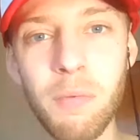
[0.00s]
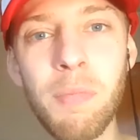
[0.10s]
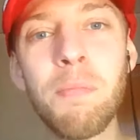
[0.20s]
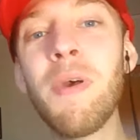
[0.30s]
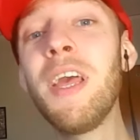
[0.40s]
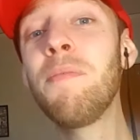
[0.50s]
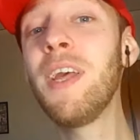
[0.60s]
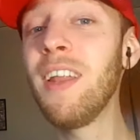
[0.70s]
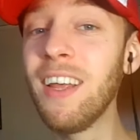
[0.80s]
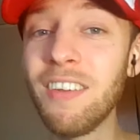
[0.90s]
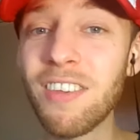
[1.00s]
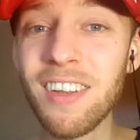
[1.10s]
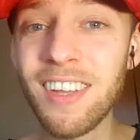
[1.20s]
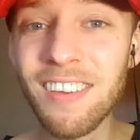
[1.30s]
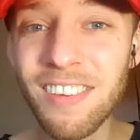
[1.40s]
But maybe it
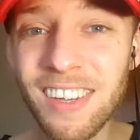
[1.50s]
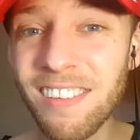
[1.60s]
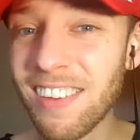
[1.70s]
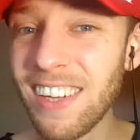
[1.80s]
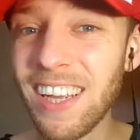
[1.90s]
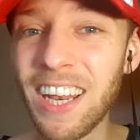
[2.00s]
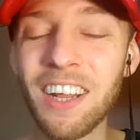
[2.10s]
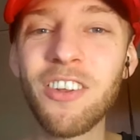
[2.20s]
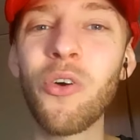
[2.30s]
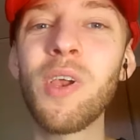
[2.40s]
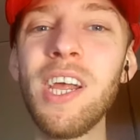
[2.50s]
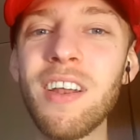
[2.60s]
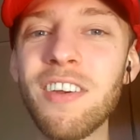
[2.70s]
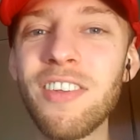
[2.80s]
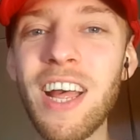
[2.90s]
isn't this easy, and I totally
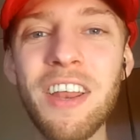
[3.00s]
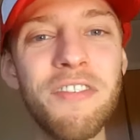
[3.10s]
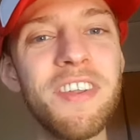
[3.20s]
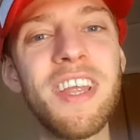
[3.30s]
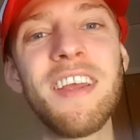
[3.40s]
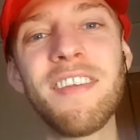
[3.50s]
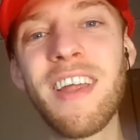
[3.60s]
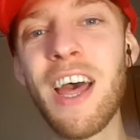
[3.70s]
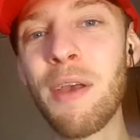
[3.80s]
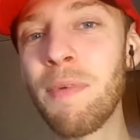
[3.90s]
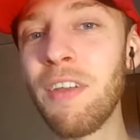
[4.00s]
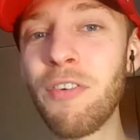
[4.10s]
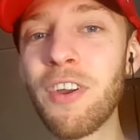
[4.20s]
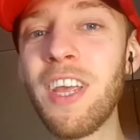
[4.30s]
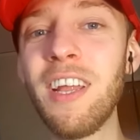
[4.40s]
understand if it takes time and if
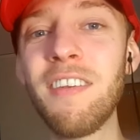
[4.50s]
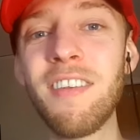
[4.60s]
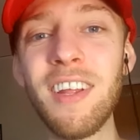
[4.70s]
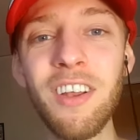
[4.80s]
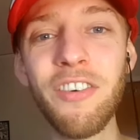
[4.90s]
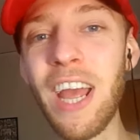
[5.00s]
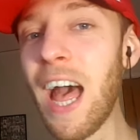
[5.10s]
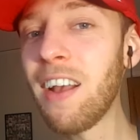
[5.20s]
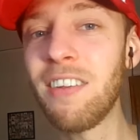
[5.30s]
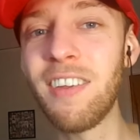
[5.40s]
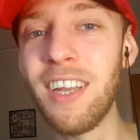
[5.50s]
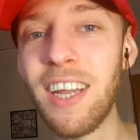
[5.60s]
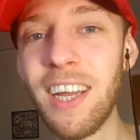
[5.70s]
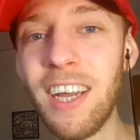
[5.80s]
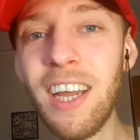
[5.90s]
your kid still reacts in
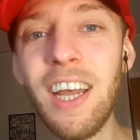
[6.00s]
the